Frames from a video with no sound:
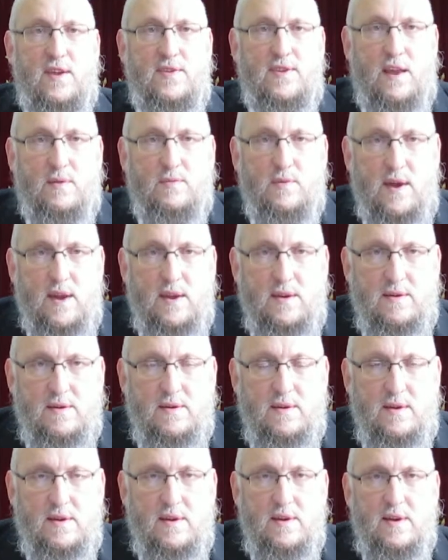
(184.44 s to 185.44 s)
it that way.
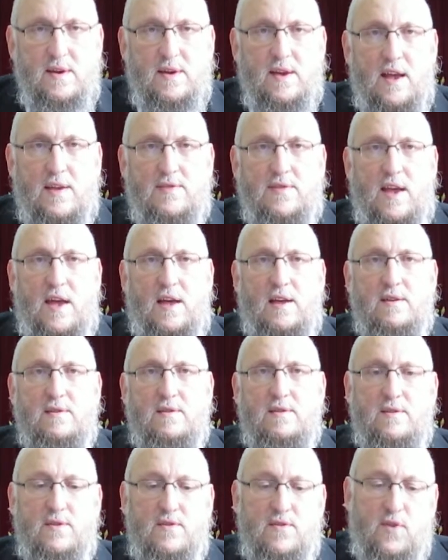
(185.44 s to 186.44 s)

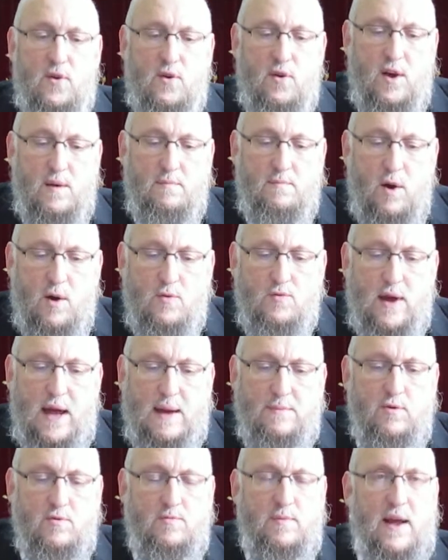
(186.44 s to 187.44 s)
Chazal saw
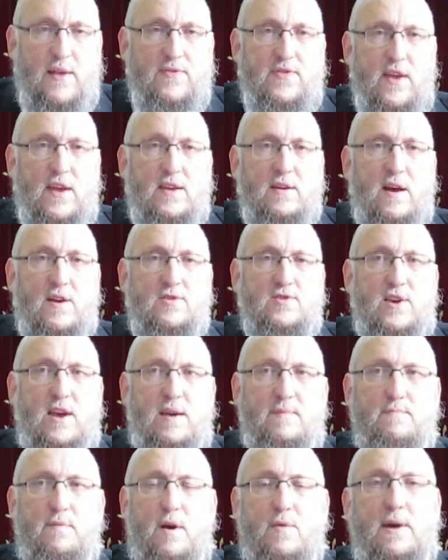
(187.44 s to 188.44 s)
Morabu Masecha
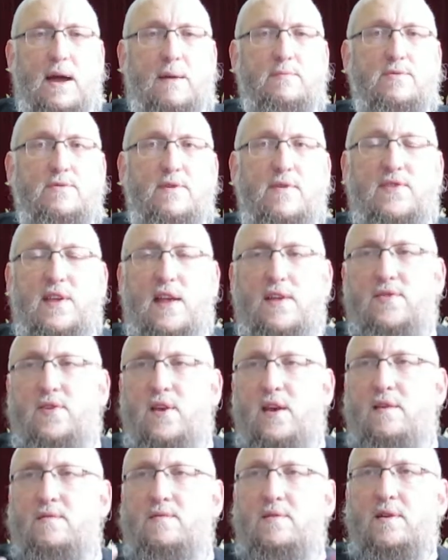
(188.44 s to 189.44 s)
Hashem, Morabu in the sense
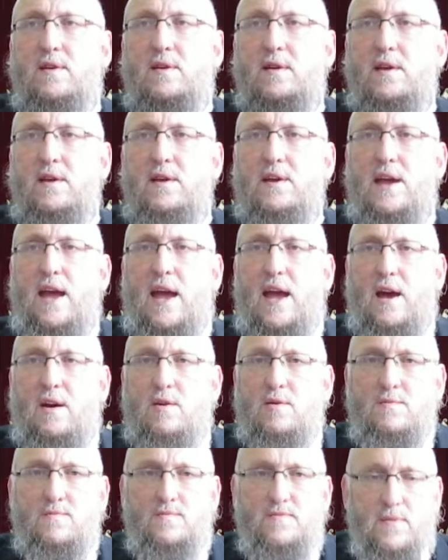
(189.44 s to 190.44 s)
of
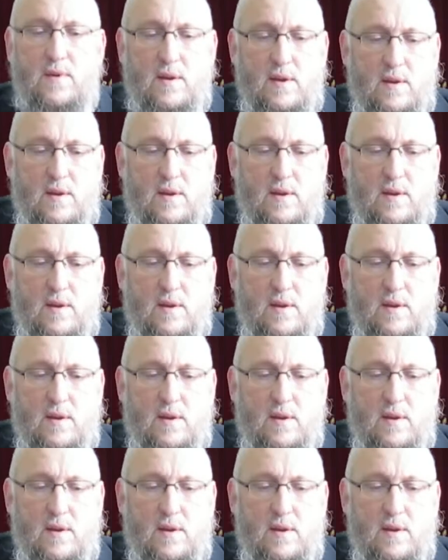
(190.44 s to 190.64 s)
how